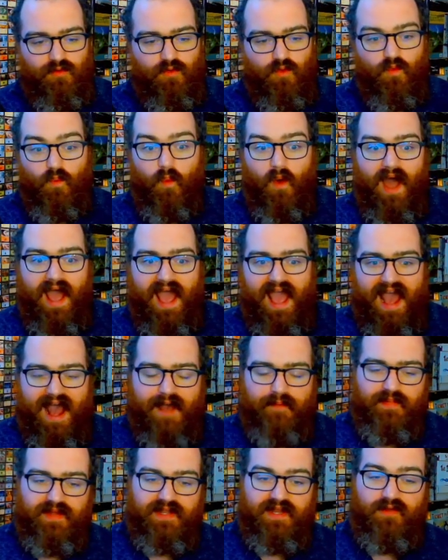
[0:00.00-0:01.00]
what
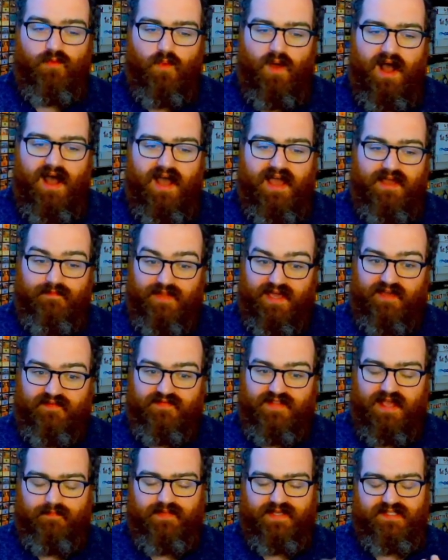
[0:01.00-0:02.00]
happened and why it may have
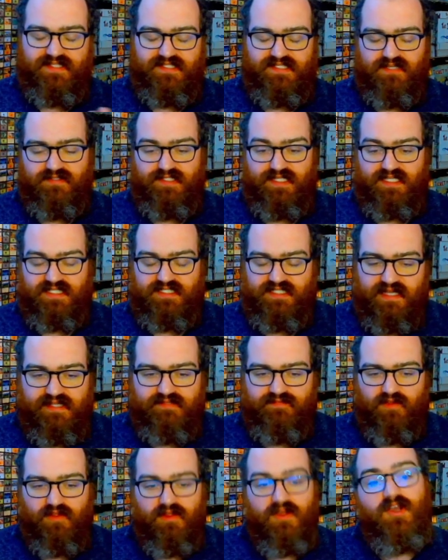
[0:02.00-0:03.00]
not been so
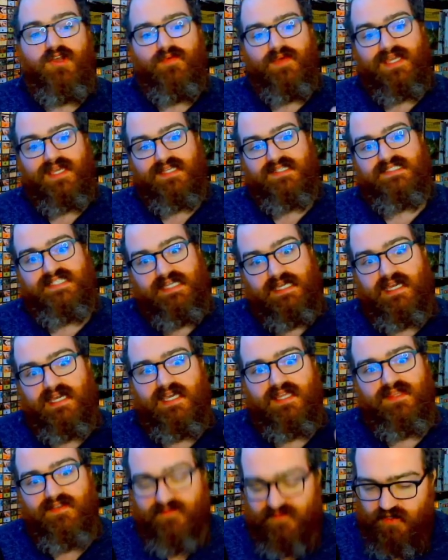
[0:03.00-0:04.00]
successful, we can see it
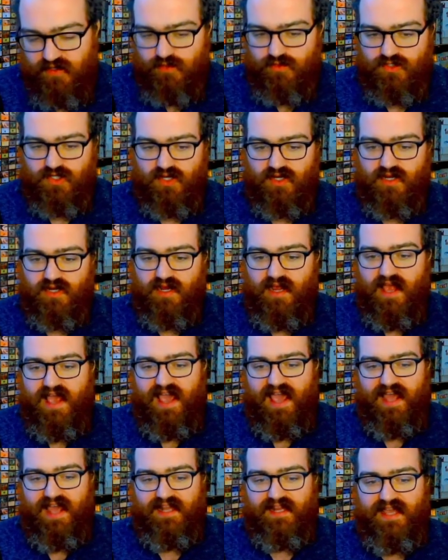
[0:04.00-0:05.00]
in the future
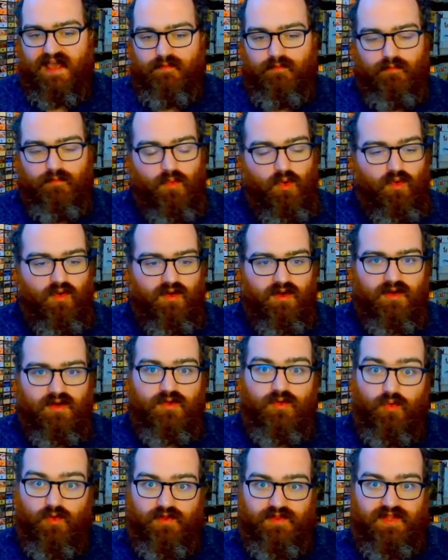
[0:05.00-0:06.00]
and get more
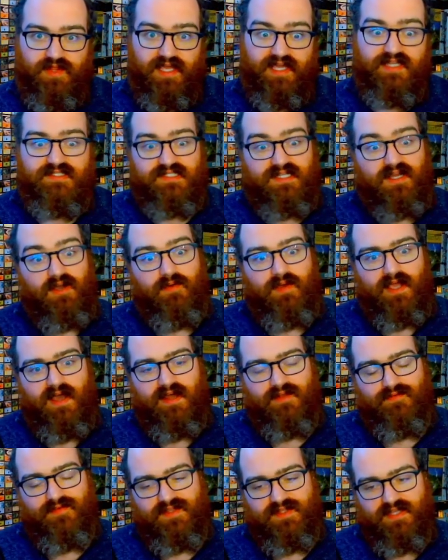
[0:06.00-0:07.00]
cool things going
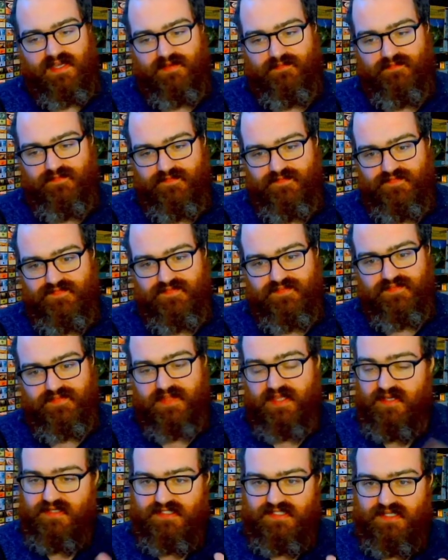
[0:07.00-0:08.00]
on with it.
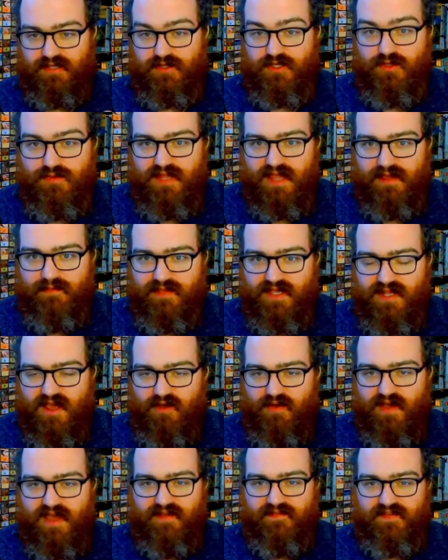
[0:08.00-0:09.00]
So you let me know
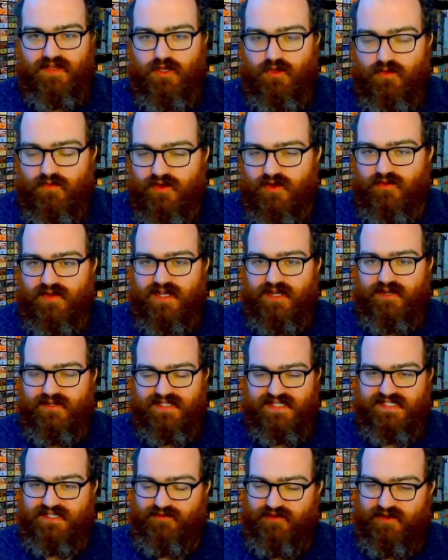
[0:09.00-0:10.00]
if you agree or
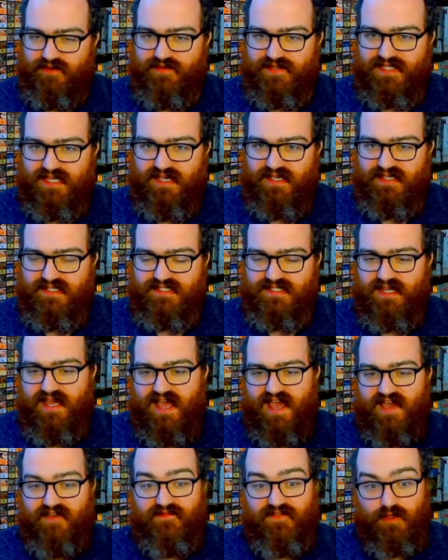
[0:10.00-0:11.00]
disagree with this.
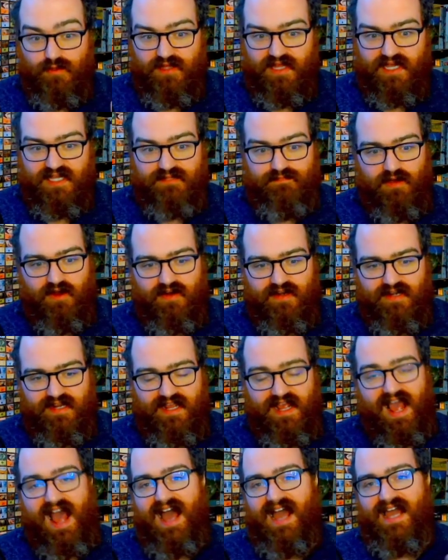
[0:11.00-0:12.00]
If you like
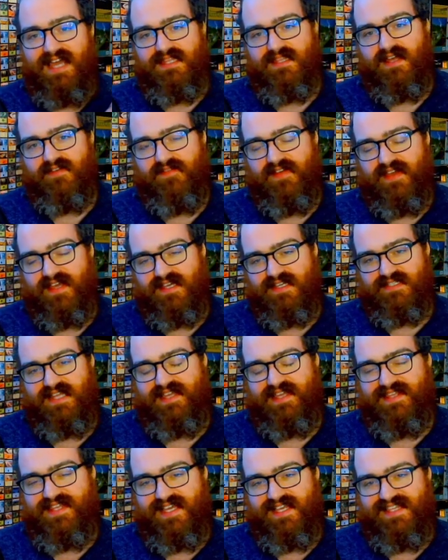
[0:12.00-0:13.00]
party, I love it because I
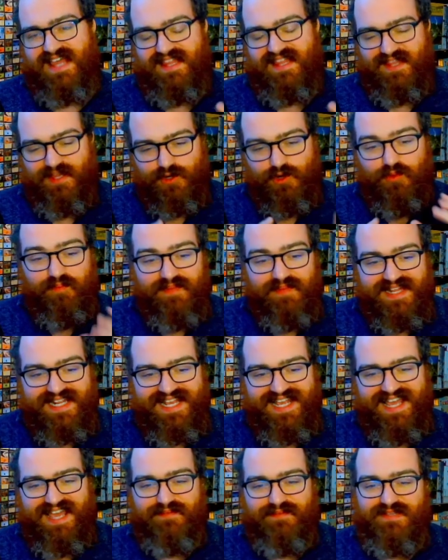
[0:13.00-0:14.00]
think that little mini
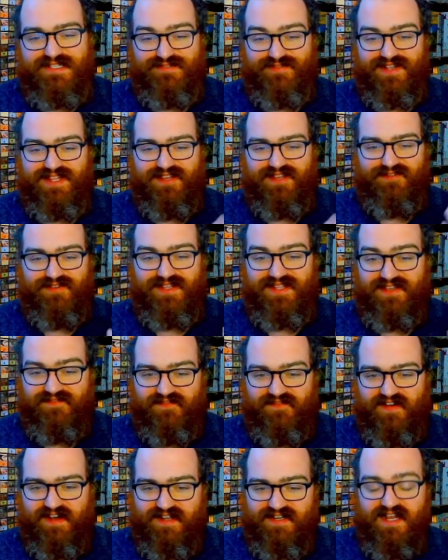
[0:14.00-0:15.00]
game is really, really
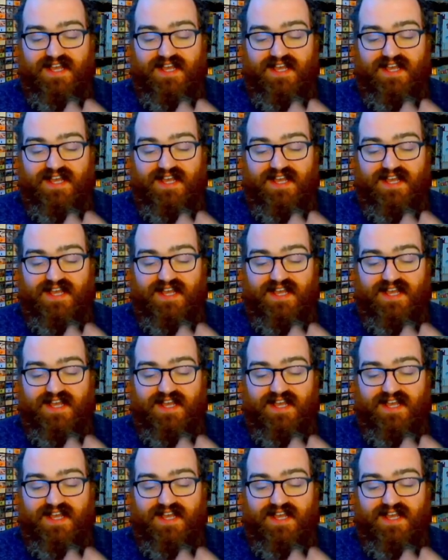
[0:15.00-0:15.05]
fun.